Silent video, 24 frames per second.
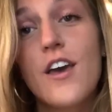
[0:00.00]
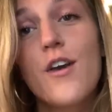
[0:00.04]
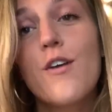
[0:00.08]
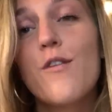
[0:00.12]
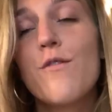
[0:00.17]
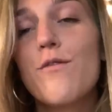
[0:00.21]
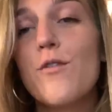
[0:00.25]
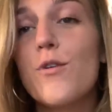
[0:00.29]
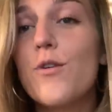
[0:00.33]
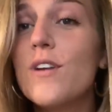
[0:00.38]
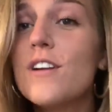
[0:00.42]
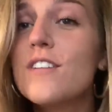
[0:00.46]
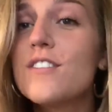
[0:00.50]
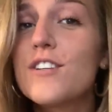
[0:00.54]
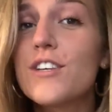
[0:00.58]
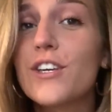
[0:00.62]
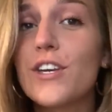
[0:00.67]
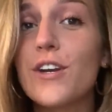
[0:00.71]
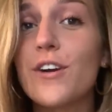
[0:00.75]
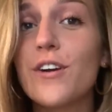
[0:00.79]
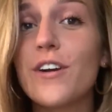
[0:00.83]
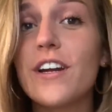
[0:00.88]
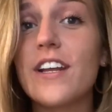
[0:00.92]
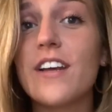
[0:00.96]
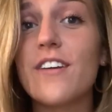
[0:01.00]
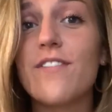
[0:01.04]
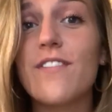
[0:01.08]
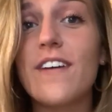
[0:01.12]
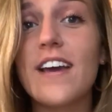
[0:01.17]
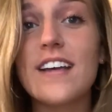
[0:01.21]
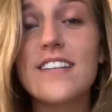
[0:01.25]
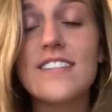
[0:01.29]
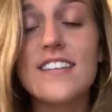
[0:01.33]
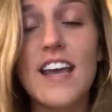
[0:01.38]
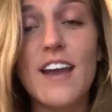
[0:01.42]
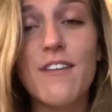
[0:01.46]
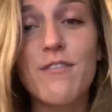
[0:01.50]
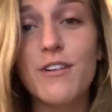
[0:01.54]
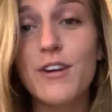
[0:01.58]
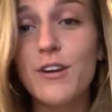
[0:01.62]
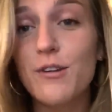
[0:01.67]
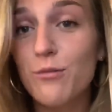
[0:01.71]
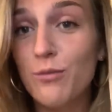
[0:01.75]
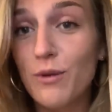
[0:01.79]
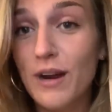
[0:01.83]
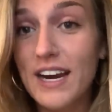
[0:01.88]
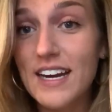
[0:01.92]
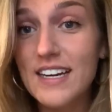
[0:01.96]
Food insecurity affects
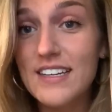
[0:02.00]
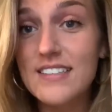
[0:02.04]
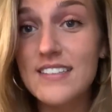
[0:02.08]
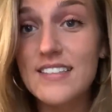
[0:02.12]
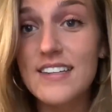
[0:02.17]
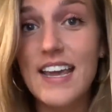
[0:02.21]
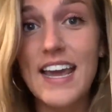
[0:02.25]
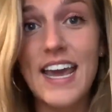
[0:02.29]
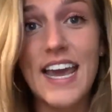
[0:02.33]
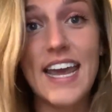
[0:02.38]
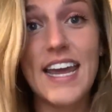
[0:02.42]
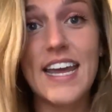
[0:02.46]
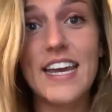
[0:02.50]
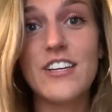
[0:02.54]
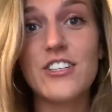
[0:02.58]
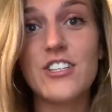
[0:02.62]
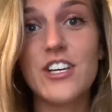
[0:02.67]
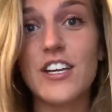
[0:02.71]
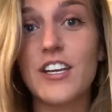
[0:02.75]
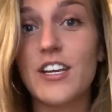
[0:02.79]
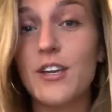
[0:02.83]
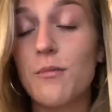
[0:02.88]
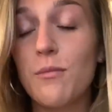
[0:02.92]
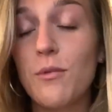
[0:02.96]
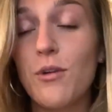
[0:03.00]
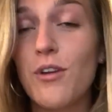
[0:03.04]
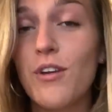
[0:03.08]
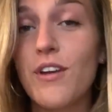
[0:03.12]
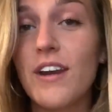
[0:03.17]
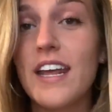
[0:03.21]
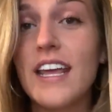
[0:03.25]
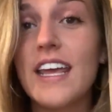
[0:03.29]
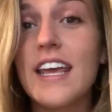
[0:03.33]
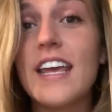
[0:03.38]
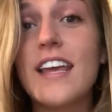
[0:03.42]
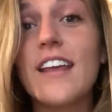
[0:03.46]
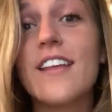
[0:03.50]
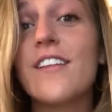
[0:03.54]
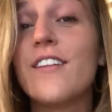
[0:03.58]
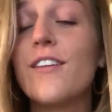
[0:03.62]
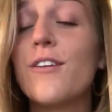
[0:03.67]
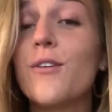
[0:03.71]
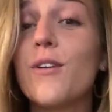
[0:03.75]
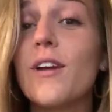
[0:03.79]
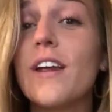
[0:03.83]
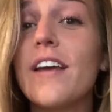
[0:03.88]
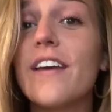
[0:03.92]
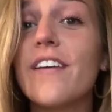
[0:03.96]
every race, age, and community,
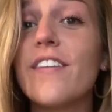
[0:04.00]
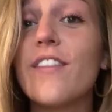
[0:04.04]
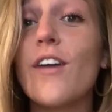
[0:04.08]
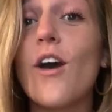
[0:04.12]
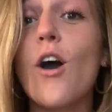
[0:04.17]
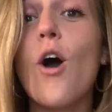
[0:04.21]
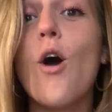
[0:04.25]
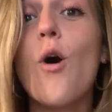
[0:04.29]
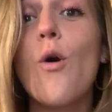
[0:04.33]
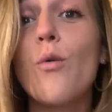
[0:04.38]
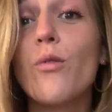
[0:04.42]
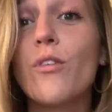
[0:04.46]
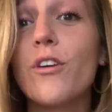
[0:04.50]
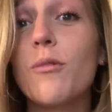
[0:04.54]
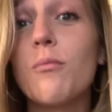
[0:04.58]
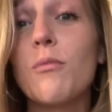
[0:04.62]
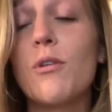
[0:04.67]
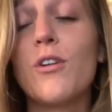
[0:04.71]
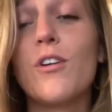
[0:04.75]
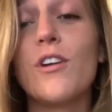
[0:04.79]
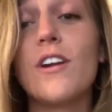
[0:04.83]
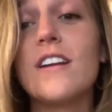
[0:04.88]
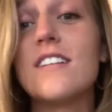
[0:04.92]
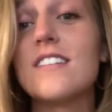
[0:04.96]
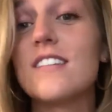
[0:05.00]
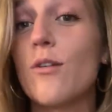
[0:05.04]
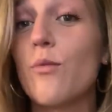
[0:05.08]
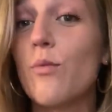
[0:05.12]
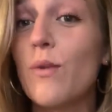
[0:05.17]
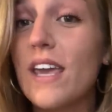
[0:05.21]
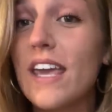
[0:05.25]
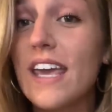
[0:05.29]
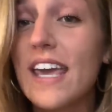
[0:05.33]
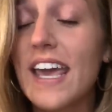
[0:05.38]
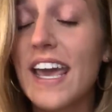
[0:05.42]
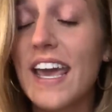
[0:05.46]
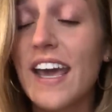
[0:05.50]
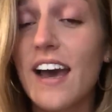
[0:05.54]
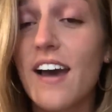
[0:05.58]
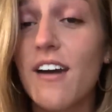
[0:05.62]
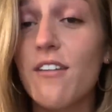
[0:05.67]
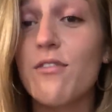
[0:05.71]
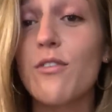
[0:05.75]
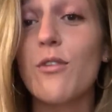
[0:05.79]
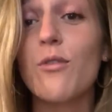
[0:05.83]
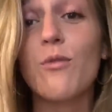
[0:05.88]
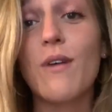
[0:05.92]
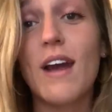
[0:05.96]
including the own communities that we
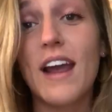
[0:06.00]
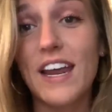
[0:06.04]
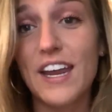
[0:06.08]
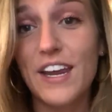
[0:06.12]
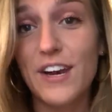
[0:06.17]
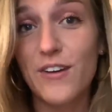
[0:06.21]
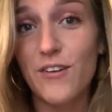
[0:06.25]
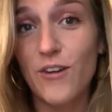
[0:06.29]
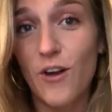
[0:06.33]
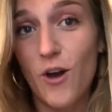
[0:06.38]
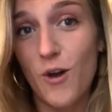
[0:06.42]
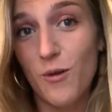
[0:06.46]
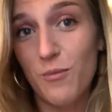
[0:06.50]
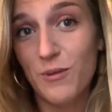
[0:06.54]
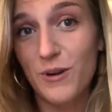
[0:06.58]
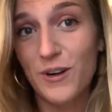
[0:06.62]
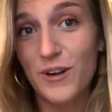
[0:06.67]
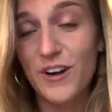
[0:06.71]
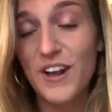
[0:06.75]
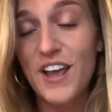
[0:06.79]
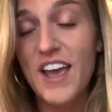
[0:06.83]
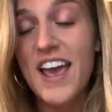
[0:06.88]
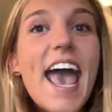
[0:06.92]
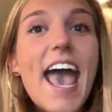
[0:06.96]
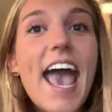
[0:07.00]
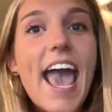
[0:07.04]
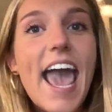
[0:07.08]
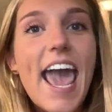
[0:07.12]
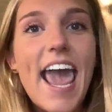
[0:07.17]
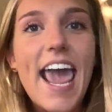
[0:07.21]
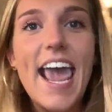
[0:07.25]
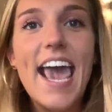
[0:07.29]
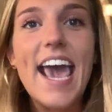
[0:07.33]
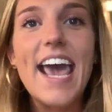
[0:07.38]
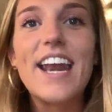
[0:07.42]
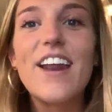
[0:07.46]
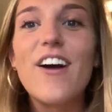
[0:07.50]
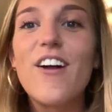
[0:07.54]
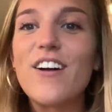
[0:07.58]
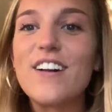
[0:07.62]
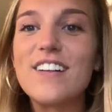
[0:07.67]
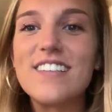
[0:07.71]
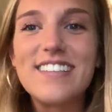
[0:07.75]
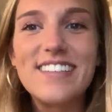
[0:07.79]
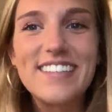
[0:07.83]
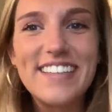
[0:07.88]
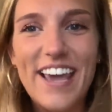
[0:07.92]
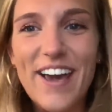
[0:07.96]
have right here in Auburn. And on
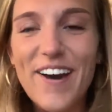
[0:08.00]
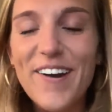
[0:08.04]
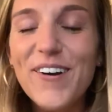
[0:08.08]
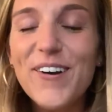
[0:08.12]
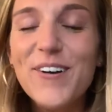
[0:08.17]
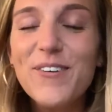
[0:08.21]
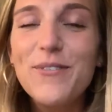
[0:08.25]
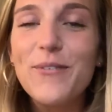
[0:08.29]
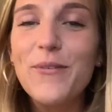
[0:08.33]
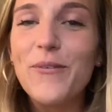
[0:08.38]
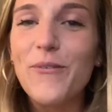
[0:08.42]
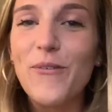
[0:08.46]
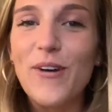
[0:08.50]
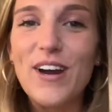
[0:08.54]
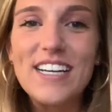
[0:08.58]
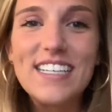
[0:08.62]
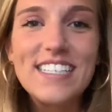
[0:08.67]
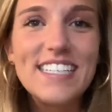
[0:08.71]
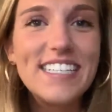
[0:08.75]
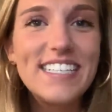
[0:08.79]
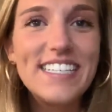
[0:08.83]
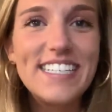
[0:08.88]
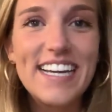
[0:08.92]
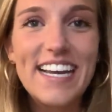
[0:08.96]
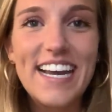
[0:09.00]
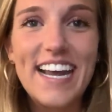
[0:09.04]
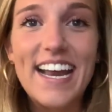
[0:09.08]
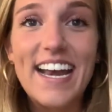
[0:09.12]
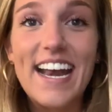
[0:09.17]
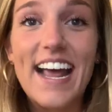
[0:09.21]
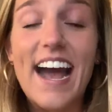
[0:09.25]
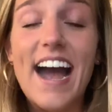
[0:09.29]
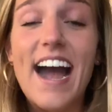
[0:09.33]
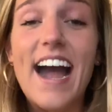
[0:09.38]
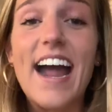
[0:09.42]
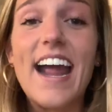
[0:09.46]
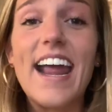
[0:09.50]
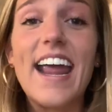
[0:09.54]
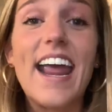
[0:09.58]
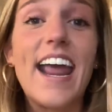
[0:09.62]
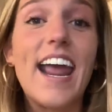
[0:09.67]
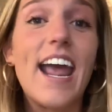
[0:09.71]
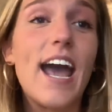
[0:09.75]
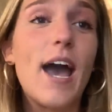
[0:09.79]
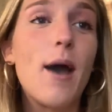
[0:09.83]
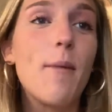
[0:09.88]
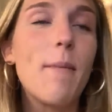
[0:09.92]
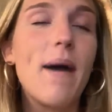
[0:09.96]
a scale of 1 to 10, I
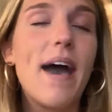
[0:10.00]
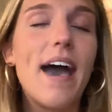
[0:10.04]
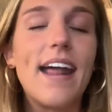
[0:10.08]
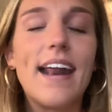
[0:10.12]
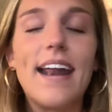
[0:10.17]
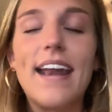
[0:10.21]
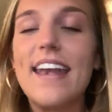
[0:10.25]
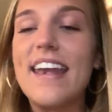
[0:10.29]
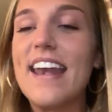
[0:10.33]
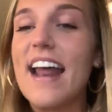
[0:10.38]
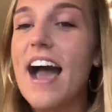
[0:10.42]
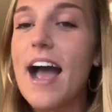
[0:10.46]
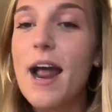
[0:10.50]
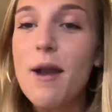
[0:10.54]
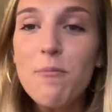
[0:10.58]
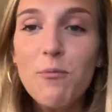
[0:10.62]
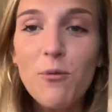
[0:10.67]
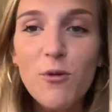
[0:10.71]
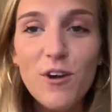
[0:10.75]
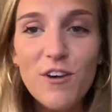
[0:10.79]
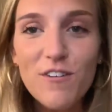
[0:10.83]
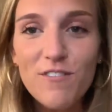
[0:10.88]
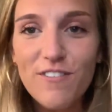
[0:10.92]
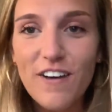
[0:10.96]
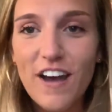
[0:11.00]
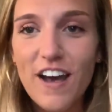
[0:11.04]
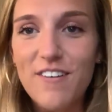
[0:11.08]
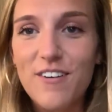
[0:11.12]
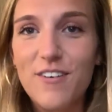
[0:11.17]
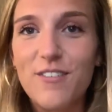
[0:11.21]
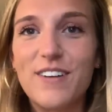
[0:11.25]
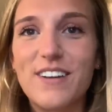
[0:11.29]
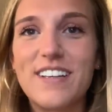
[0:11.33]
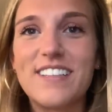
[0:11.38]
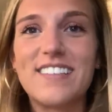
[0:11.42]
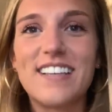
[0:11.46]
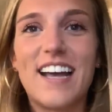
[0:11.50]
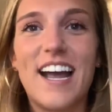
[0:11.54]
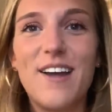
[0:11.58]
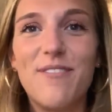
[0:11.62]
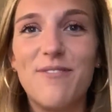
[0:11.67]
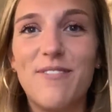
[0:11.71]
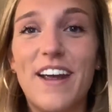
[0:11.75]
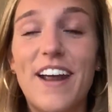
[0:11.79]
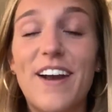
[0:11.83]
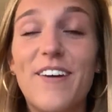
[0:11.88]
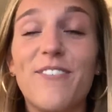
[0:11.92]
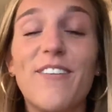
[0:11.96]
am at a 9.5 of
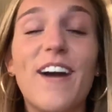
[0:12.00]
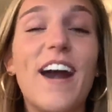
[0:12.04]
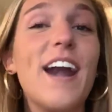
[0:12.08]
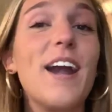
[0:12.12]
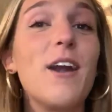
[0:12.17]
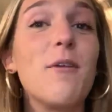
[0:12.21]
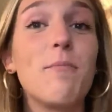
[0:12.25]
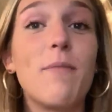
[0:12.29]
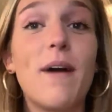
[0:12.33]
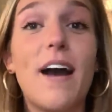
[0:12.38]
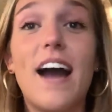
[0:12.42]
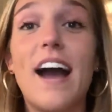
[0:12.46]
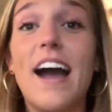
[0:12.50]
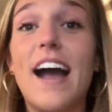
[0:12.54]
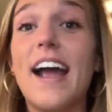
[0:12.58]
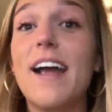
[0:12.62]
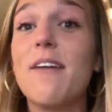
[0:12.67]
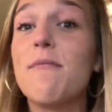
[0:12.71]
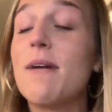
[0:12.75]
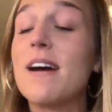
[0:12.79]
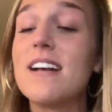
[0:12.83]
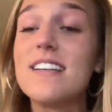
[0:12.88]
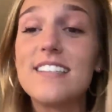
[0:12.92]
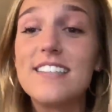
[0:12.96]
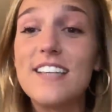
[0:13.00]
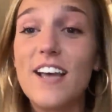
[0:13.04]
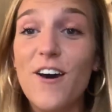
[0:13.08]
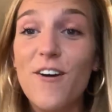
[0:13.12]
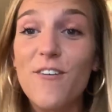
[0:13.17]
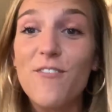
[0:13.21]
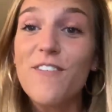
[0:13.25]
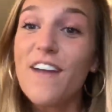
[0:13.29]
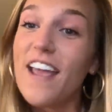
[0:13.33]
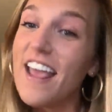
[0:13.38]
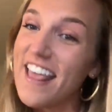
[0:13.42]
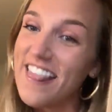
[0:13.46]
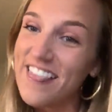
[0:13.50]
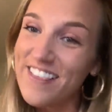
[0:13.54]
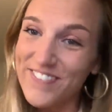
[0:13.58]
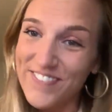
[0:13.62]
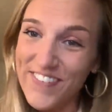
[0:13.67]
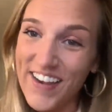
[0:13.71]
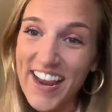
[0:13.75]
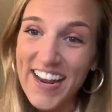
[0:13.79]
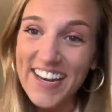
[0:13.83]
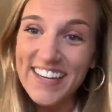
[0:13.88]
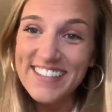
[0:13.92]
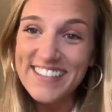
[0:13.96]
excitement, ready to pie myself in the
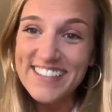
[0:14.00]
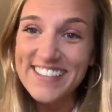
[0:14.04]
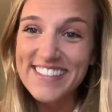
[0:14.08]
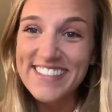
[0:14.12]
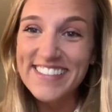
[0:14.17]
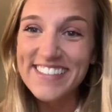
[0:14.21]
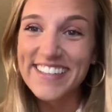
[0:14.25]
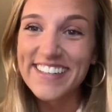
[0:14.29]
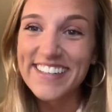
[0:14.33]
face.